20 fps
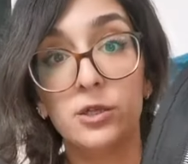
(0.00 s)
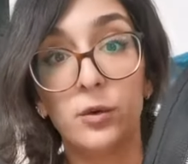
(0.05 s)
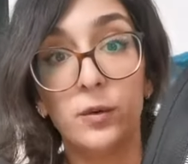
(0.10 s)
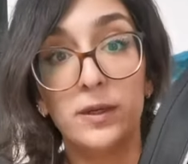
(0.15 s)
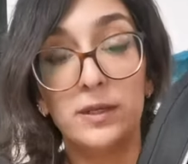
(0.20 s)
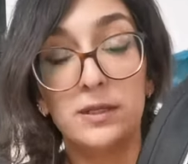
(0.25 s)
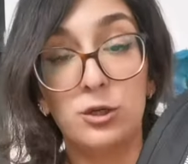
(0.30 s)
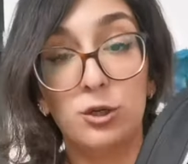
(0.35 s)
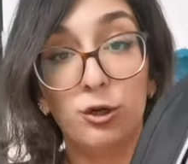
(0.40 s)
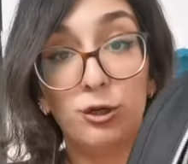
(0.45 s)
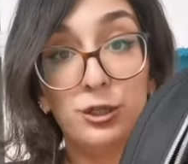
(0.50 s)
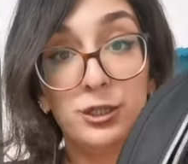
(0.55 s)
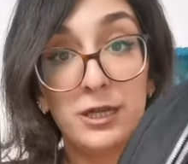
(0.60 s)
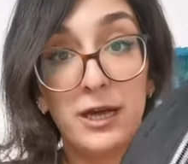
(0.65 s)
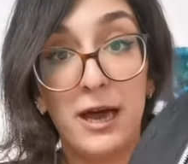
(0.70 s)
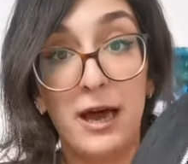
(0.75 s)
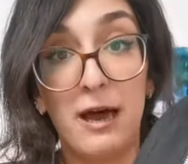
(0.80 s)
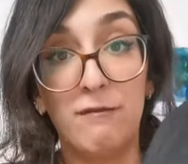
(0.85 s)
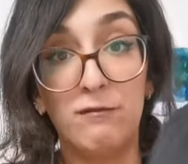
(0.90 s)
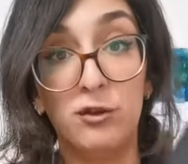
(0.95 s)
So it's good to
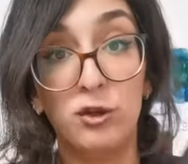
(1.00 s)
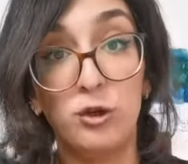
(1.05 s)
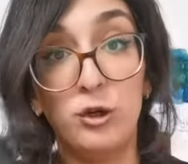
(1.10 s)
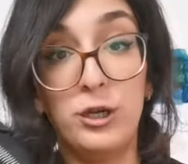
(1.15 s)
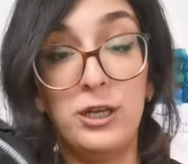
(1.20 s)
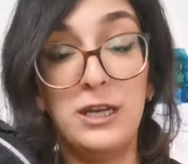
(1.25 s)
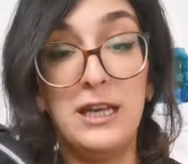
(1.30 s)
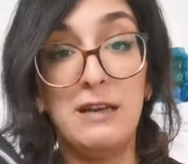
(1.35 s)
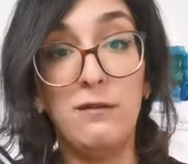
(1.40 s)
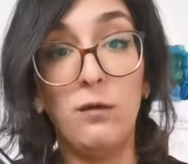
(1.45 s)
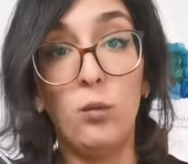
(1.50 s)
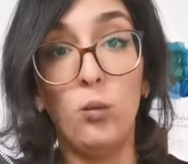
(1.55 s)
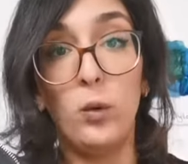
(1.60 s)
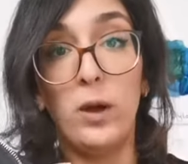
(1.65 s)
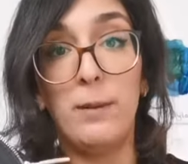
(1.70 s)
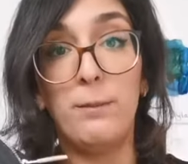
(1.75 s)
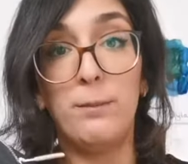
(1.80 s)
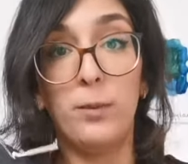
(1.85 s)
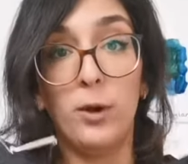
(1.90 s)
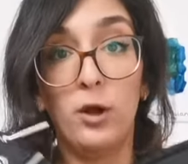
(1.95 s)
have. You can even
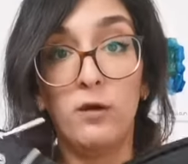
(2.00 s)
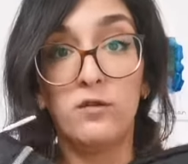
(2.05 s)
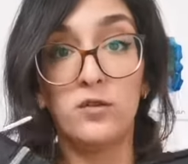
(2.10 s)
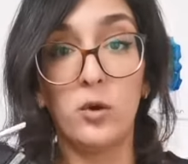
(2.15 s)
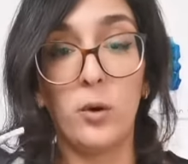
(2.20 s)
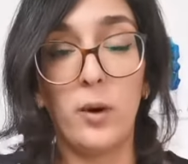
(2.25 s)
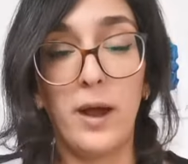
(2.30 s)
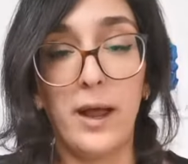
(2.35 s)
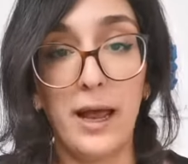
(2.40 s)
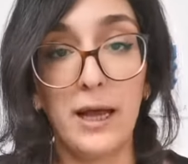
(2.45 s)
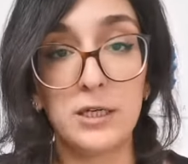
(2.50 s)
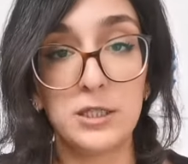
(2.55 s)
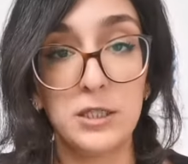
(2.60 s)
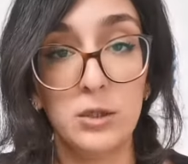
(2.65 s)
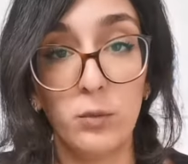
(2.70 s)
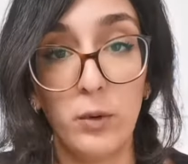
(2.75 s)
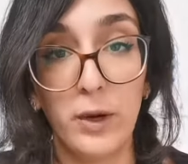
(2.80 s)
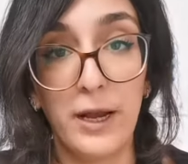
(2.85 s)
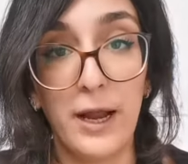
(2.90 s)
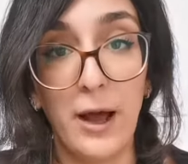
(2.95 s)
wear both. So I
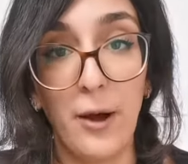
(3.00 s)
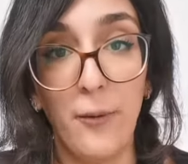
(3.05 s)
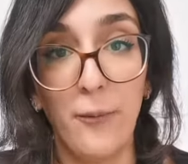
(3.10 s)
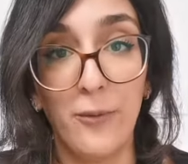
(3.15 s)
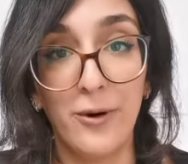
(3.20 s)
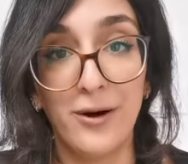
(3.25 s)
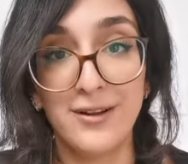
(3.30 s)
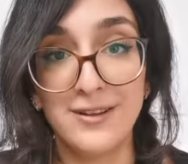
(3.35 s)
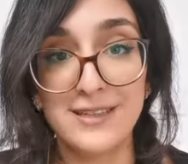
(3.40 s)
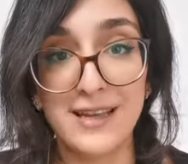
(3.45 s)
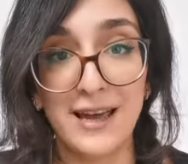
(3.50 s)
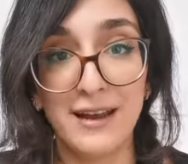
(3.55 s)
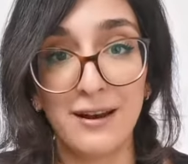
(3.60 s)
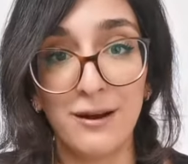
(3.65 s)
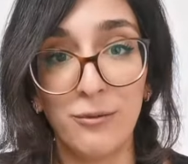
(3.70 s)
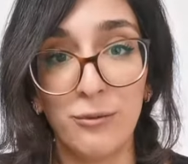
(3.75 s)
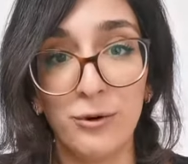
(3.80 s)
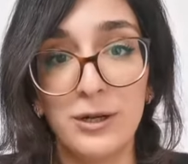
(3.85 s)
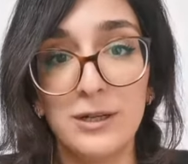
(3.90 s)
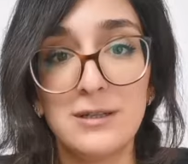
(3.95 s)
actually went out once and
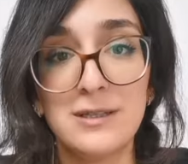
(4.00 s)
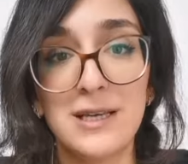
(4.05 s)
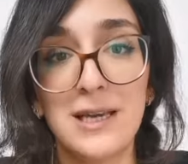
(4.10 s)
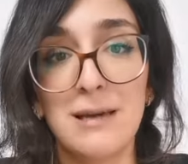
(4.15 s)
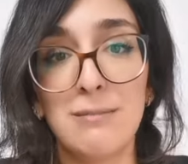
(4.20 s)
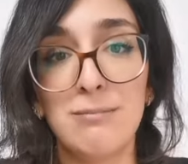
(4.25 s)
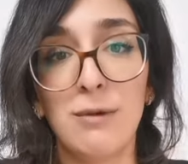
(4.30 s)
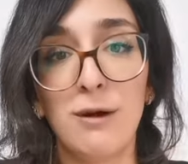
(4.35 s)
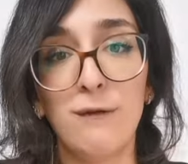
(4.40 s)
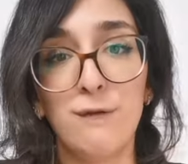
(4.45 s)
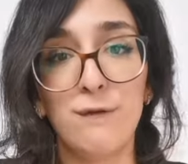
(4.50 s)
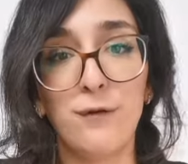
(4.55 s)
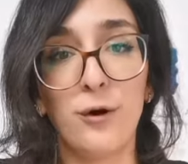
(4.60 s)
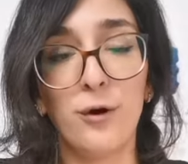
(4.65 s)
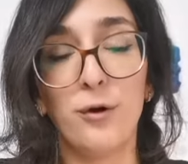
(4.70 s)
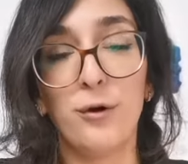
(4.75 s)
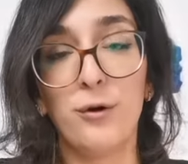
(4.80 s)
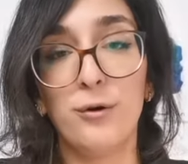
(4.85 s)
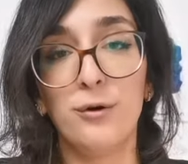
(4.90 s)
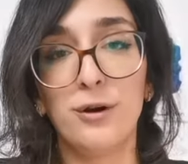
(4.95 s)
I wanted to keep my
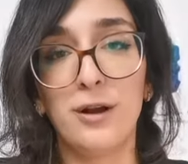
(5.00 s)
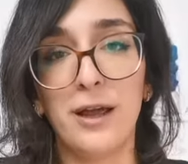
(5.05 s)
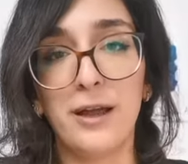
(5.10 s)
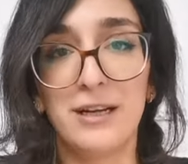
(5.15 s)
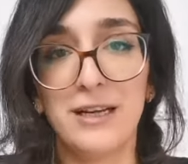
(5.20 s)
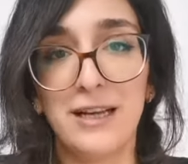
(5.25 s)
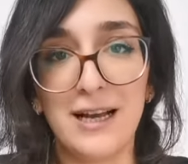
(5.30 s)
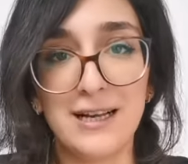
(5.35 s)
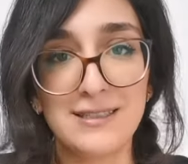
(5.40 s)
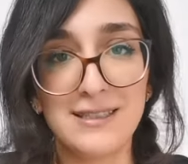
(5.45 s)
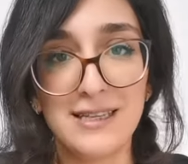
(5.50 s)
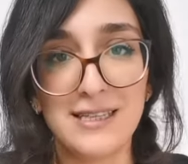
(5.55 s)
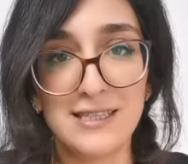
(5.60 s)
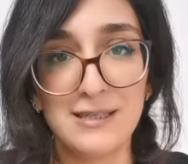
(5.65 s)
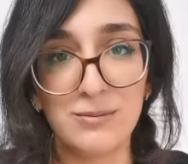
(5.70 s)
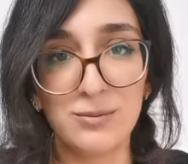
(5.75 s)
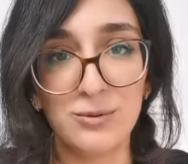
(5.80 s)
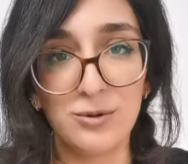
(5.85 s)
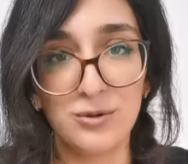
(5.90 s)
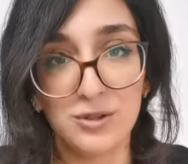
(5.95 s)
phone really
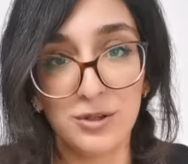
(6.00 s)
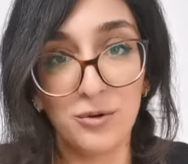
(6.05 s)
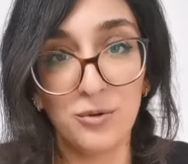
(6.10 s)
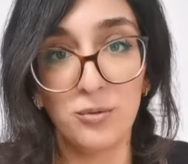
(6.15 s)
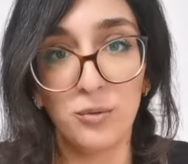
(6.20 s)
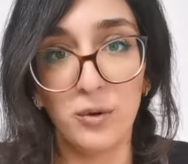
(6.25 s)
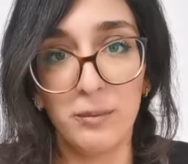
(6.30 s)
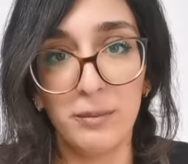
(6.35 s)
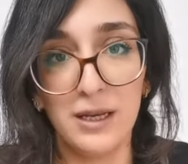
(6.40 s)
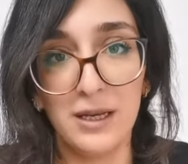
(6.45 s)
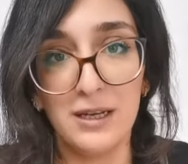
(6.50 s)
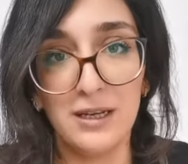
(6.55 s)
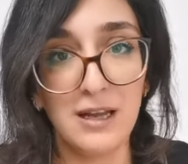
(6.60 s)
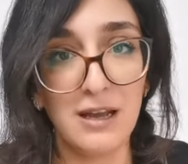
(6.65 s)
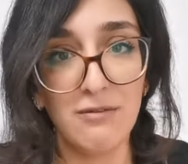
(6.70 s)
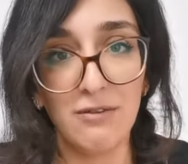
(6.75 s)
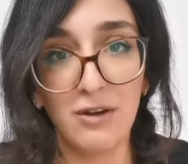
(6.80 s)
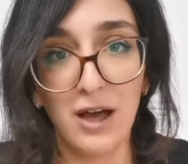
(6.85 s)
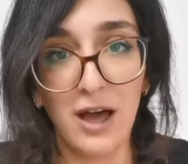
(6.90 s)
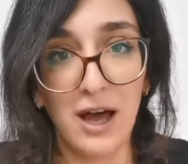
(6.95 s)
accessible so women
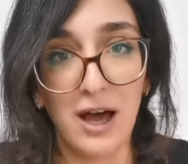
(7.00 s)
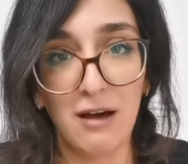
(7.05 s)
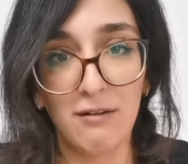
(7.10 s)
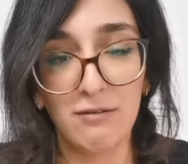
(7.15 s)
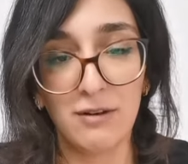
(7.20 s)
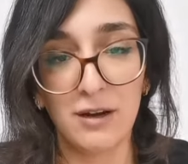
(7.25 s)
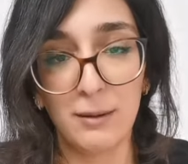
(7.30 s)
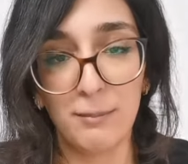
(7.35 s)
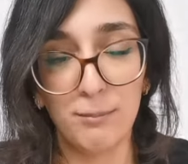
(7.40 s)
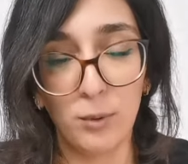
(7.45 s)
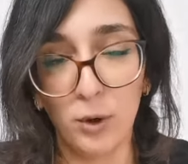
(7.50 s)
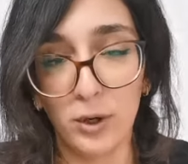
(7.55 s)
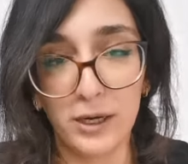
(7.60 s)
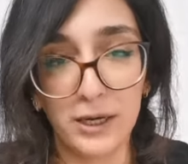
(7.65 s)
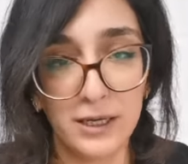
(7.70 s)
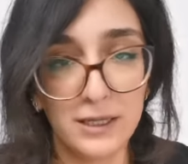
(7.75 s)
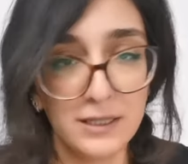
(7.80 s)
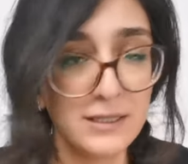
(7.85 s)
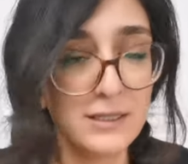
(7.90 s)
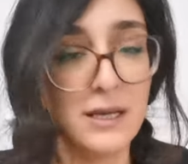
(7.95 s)
never have like
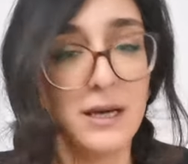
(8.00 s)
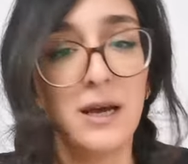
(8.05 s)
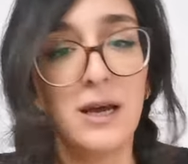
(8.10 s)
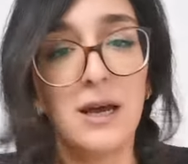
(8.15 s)
pockets.